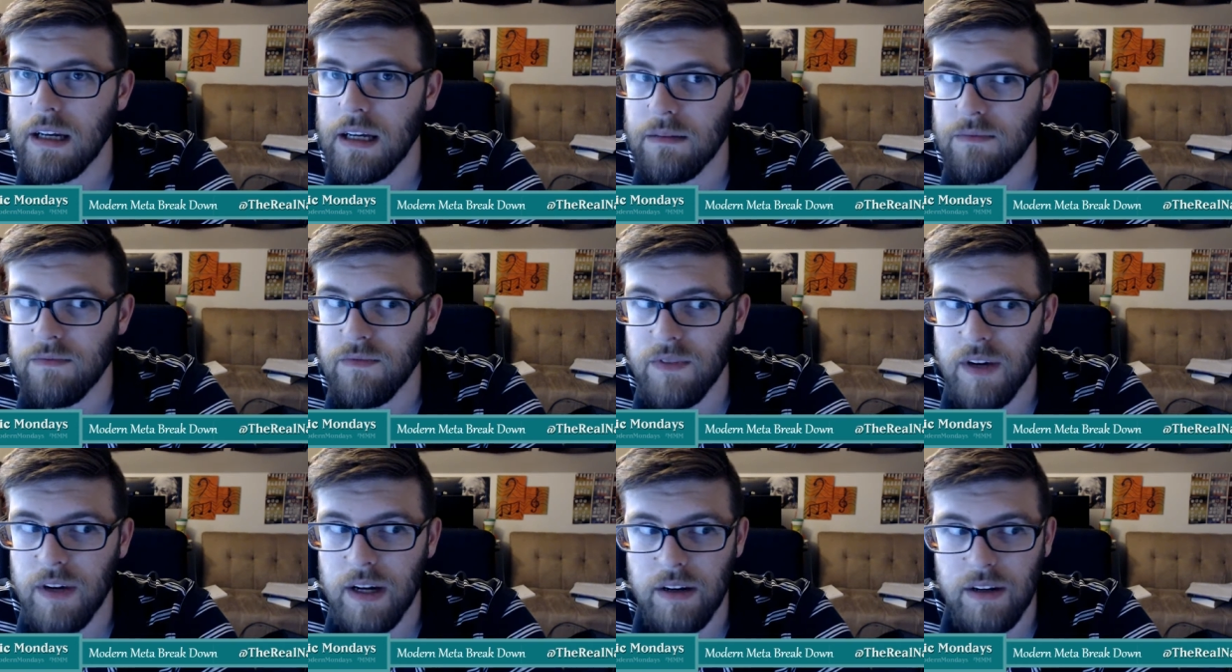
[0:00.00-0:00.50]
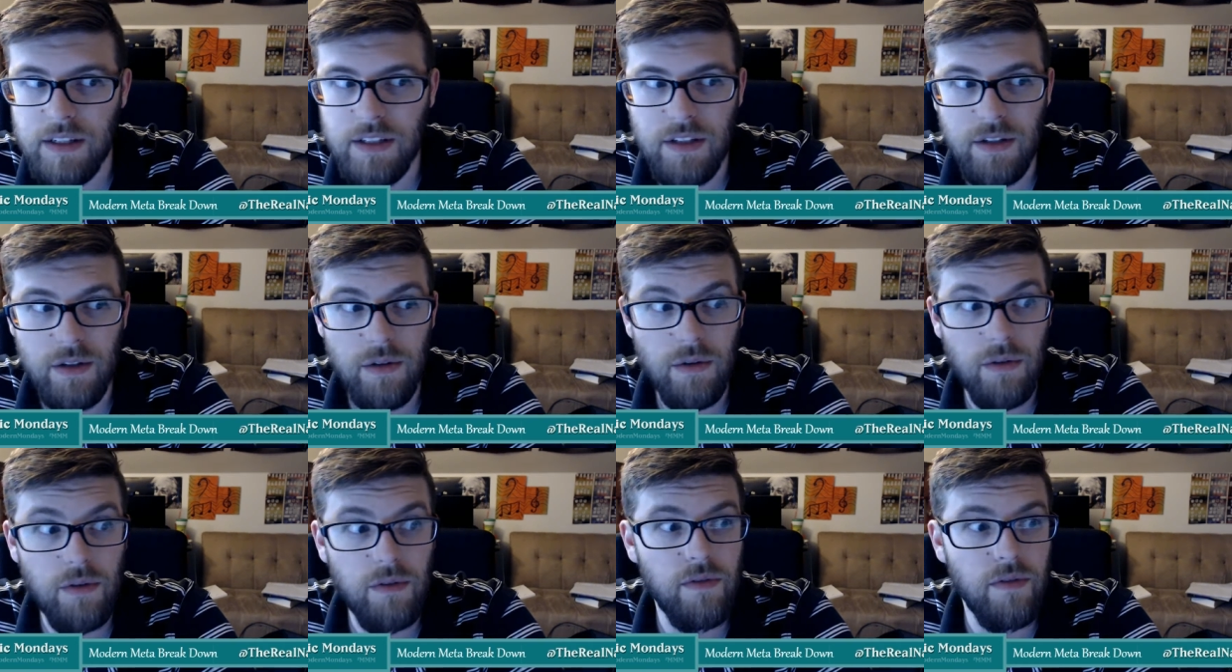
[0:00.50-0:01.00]
very
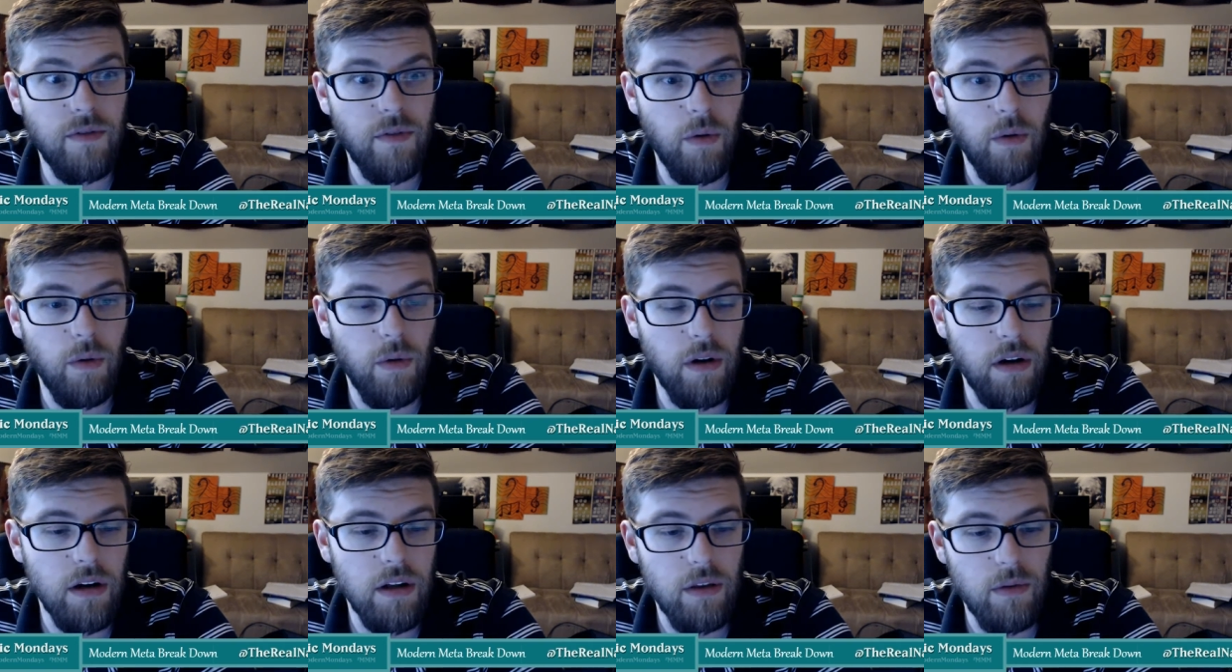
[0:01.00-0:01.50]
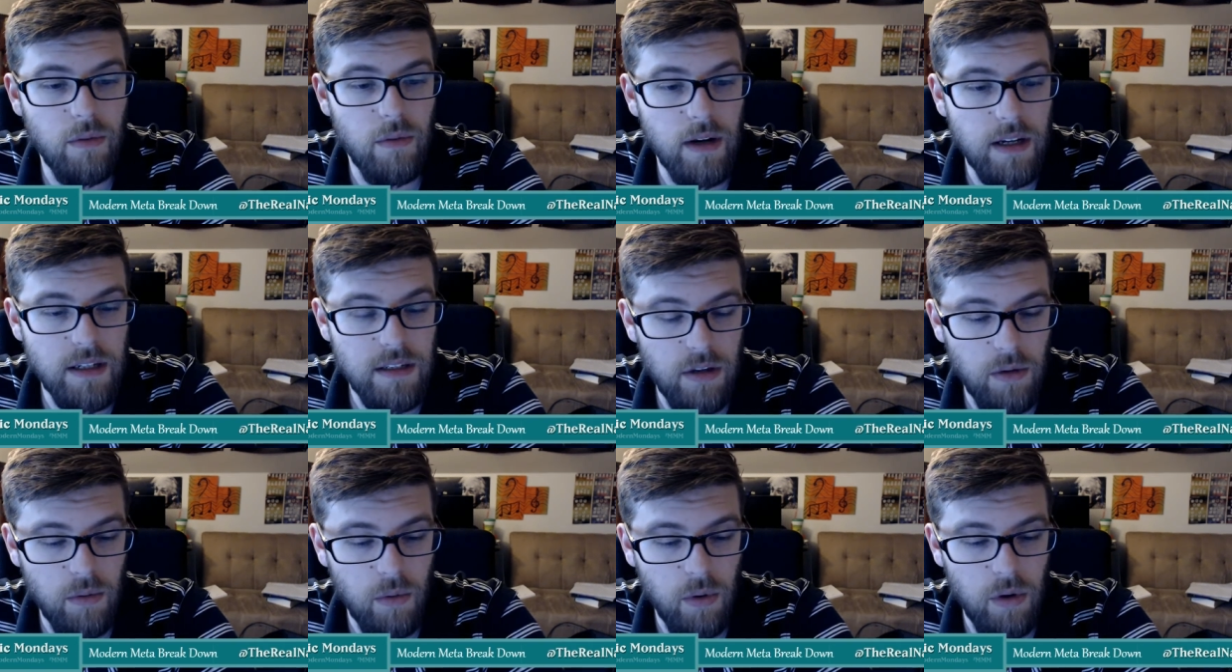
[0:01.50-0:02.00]
soon for the rest
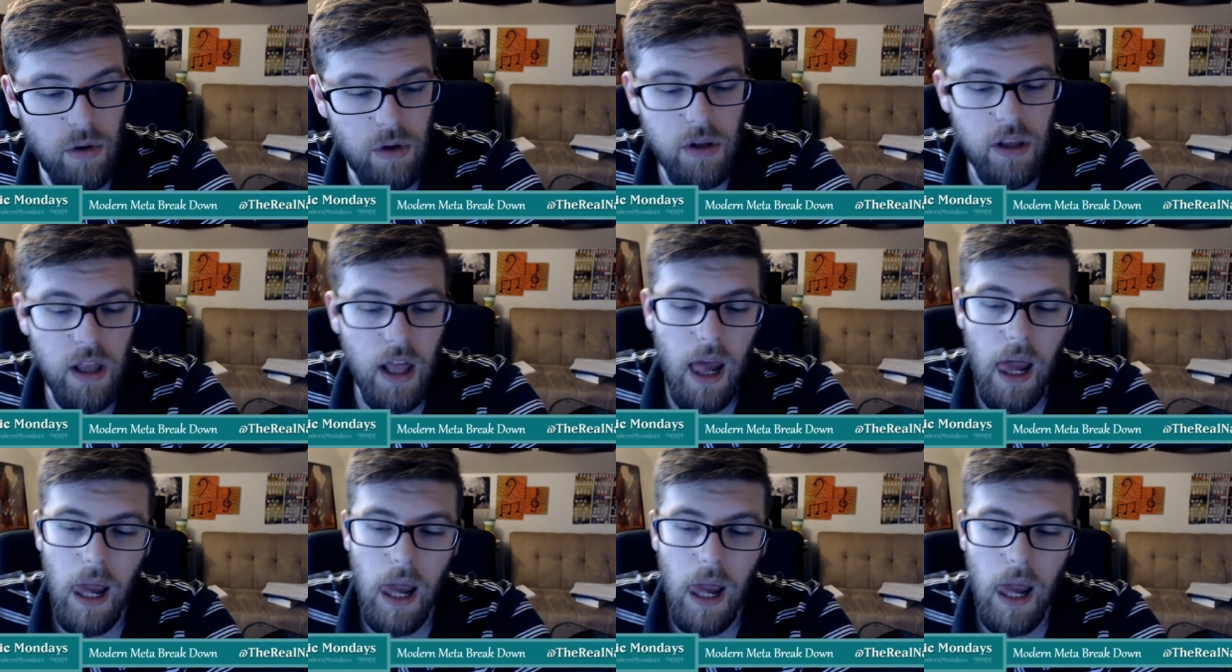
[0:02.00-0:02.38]
of the world.